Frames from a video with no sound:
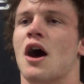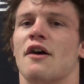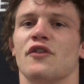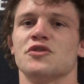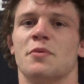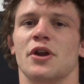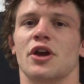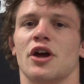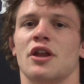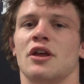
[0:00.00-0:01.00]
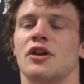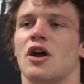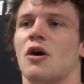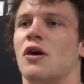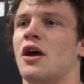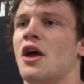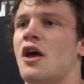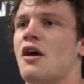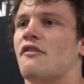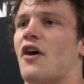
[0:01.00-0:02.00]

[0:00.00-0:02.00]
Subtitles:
It feels pretty good, you know.